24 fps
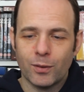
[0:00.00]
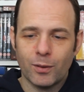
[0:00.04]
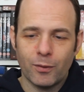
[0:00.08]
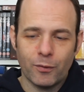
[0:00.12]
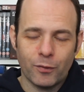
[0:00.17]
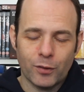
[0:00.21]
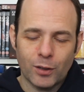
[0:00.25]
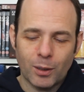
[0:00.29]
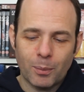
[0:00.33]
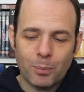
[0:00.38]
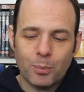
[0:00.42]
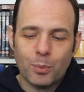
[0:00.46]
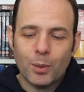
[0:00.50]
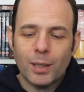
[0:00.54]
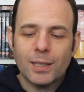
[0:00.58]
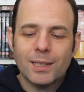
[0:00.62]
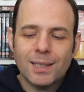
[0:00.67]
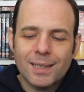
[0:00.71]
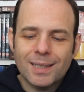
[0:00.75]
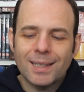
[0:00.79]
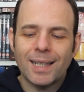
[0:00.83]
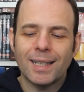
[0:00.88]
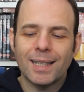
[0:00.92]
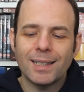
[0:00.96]
for a
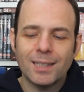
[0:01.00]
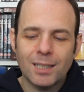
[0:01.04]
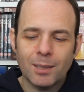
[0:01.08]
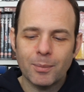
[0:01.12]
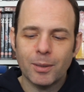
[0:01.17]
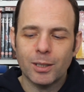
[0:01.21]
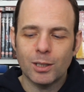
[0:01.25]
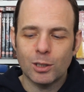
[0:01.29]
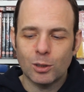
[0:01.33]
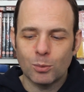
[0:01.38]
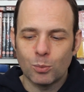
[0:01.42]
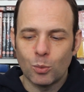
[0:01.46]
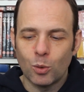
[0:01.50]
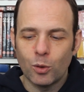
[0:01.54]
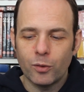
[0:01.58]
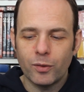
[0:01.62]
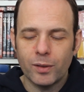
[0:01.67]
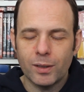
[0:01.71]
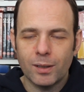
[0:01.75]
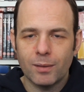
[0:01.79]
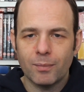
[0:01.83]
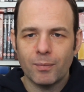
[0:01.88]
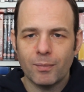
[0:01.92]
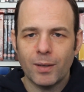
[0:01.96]
brisk 90 minutes
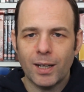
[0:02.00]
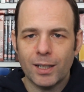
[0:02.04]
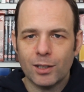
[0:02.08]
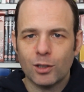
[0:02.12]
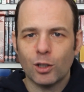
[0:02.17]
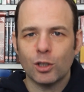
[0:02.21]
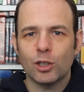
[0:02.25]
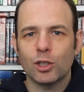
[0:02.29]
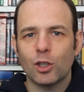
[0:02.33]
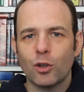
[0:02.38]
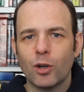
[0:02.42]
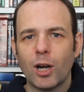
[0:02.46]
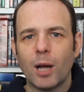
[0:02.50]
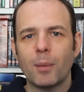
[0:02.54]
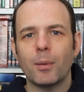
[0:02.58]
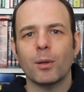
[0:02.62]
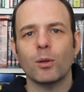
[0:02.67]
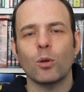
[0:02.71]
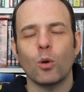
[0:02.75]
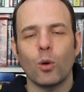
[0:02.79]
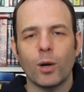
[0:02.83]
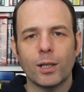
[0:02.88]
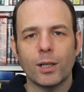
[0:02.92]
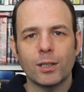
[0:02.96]
movie, it does cram a
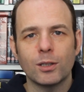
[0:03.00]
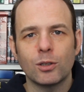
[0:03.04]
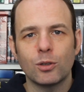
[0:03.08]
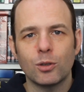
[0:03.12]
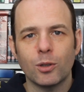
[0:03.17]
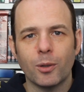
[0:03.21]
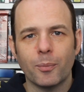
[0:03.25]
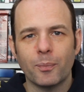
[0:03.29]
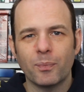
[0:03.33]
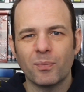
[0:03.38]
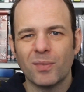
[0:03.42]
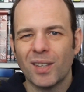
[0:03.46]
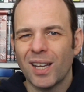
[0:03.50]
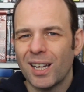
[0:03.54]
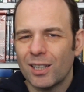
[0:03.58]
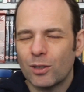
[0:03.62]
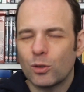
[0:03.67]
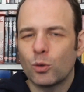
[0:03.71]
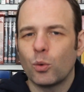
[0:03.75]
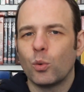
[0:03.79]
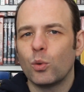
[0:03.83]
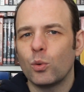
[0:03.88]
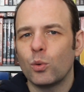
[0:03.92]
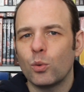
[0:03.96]
lot into it. I
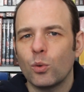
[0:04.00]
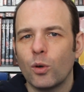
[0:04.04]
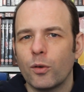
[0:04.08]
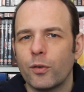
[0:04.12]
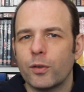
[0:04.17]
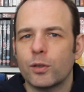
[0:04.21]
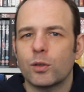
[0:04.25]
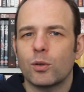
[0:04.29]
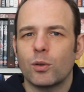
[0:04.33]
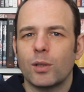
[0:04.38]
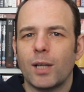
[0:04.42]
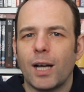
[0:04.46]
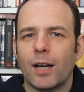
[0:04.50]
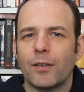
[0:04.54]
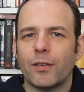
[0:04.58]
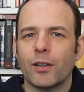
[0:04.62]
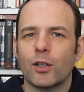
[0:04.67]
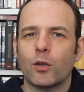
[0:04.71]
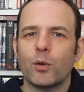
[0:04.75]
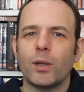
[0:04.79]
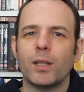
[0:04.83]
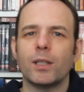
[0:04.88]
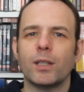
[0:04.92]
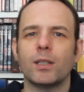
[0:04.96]
don't know if it's going to have a
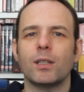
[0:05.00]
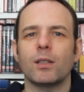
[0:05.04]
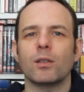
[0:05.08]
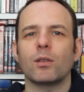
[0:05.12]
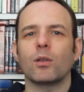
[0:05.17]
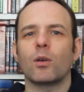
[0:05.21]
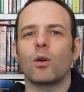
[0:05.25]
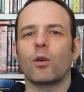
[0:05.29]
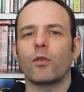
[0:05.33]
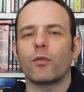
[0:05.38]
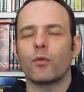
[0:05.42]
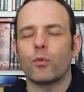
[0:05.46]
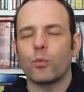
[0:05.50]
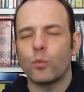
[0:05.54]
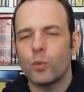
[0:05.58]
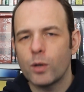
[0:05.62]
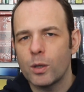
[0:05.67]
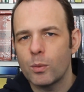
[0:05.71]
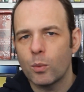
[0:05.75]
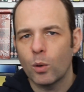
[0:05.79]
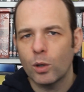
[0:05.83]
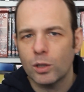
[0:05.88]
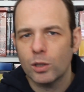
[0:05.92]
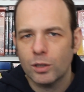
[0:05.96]
great deal of
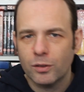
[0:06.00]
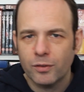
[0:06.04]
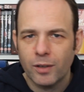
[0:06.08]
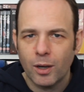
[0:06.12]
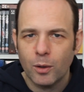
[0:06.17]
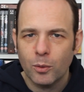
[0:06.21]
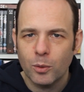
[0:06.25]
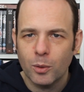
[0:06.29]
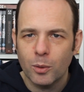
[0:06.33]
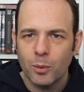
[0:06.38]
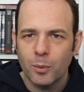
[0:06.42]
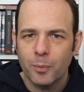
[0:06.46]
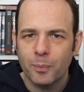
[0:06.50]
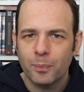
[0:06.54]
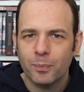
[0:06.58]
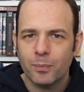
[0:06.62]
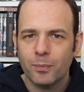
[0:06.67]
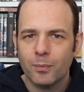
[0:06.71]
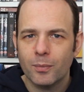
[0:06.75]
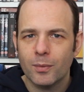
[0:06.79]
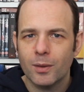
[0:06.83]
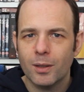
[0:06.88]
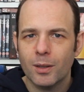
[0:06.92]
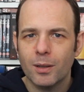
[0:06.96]
rewatch value,
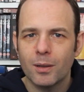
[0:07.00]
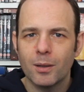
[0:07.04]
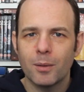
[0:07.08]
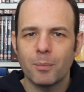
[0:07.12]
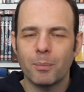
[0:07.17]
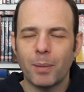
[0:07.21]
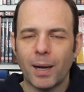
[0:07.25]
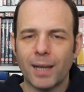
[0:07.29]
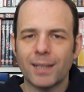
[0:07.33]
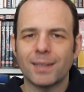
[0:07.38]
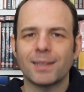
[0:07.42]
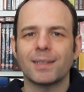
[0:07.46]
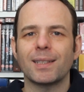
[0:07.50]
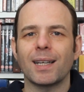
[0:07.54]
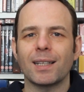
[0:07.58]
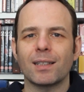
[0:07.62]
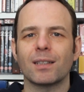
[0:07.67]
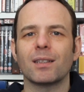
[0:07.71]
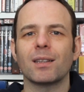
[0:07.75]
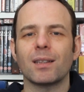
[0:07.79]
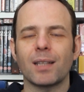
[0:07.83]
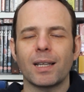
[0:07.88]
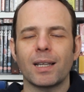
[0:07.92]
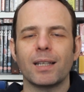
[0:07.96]
but I
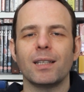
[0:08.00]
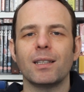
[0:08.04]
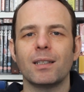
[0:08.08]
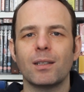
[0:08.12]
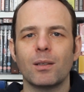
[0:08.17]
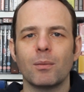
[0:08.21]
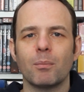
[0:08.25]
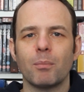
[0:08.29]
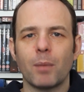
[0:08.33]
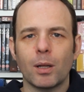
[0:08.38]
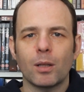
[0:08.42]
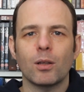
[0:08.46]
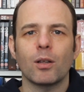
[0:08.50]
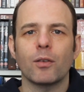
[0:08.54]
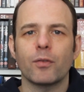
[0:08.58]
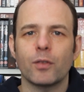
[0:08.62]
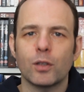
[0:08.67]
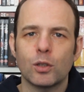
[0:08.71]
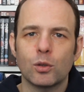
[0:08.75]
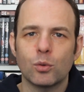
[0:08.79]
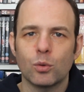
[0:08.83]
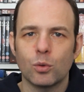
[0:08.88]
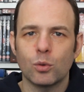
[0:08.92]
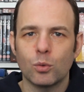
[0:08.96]
did like Mult of
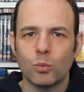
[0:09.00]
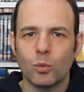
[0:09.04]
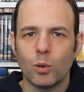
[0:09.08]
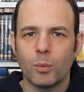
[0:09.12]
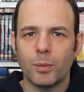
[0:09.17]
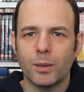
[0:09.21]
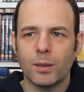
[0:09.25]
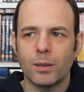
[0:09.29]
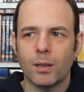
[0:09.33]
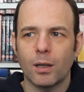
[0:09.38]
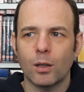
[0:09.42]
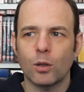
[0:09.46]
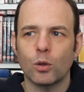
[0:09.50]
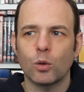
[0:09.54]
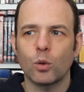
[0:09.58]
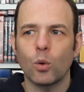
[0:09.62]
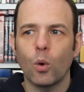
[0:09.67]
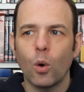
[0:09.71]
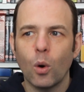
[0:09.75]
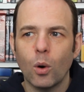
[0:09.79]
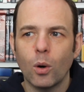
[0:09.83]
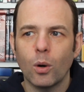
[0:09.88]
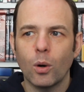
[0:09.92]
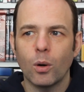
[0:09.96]
the Stone Woman a
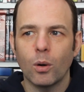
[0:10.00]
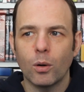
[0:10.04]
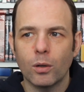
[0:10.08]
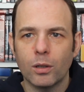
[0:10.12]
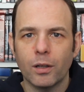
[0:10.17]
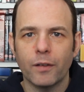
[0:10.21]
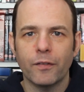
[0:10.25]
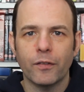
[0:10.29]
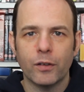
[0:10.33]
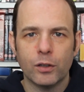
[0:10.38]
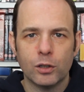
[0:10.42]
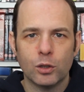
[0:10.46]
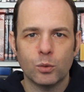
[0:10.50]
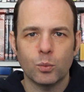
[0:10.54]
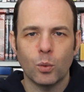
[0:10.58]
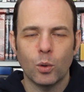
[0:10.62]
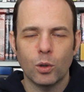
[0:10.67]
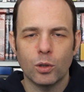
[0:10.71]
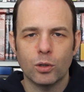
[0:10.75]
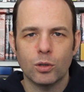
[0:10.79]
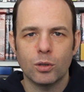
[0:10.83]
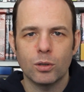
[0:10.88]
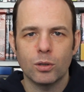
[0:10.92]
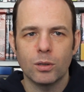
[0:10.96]
lot on a first
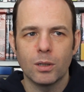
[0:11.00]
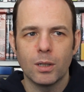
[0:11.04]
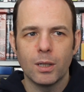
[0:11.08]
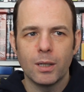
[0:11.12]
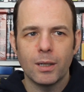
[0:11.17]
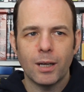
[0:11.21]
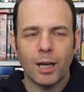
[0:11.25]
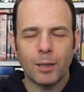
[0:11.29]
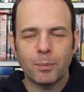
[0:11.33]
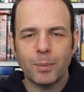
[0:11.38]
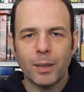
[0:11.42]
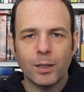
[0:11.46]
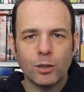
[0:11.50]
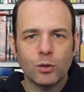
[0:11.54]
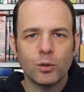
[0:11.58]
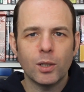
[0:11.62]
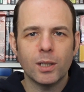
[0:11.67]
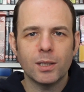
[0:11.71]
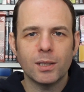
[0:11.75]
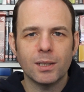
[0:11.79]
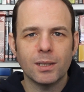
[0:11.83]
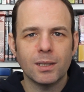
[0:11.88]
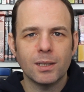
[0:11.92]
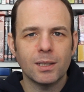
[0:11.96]
watch. I'd be
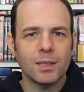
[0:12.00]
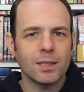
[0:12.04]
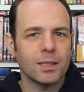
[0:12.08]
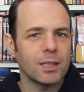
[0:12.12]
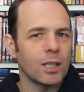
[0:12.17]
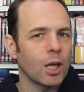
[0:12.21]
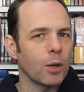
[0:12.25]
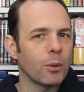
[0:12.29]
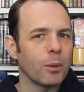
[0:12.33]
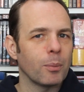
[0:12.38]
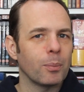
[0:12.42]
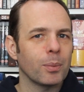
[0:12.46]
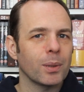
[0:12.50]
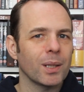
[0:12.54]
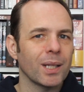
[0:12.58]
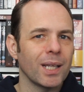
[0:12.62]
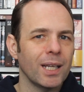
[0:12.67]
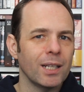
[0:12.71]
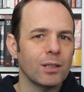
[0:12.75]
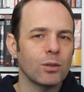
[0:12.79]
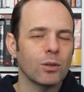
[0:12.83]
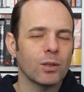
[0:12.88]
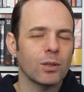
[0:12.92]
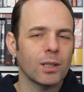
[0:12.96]
interested to see how it
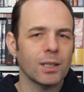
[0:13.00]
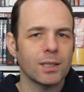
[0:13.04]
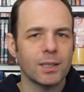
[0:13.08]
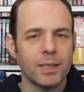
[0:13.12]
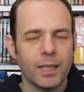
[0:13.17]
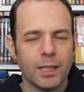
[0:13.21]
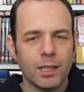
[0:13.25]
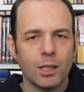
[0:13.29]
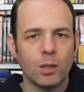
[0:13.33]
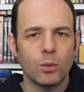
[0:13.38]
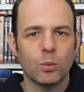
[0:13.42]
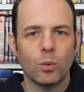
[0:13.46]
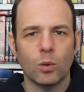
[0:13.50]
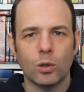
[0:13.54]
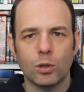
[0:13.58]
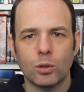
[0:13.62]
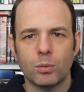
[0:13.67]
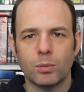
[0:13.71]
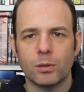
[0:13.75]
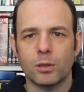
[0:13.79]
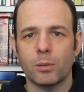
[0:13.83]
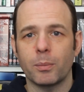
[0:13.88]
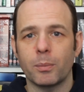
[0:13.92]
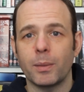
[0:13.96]
played on a second
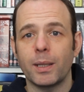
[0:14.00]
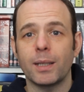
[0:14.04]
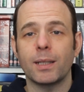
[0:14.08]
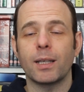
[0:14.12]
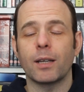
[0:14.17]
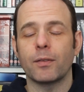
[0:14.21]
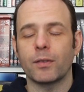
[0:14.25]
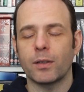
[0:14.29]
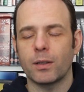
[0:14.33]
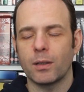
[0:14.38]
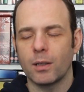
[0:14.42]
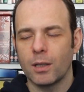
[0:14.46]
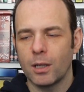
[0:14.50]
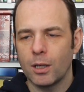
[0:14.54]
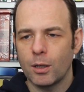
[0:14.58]
watch, which I may give it